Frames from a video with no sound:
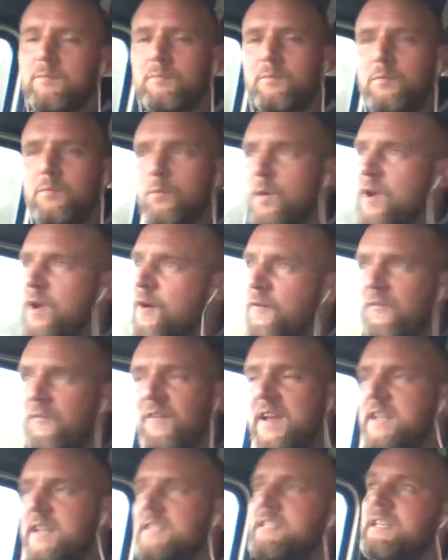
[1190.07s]
We are
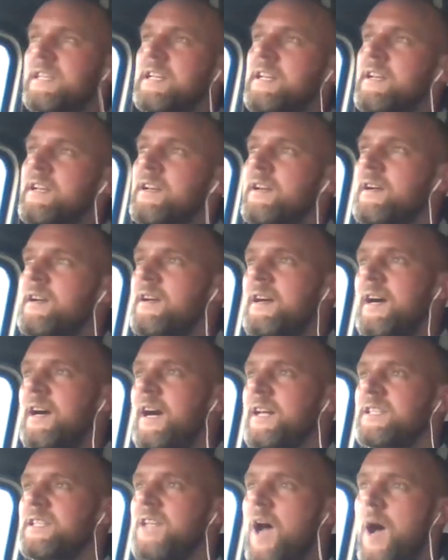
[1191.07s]
facing
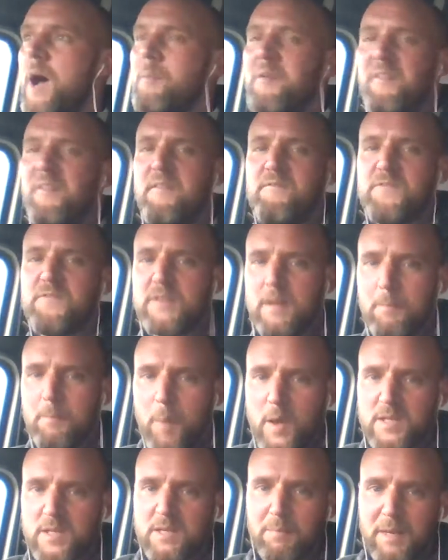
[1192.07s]
a time of infinite
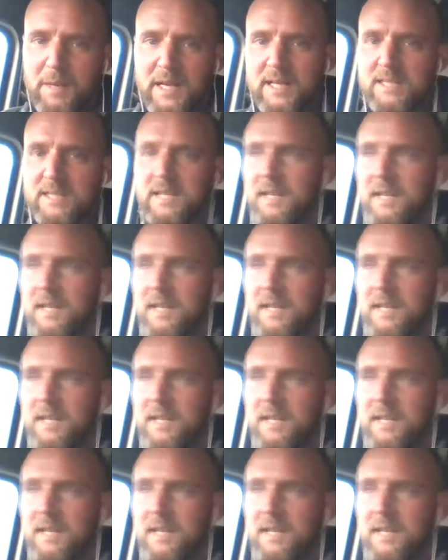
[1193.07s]
possibility,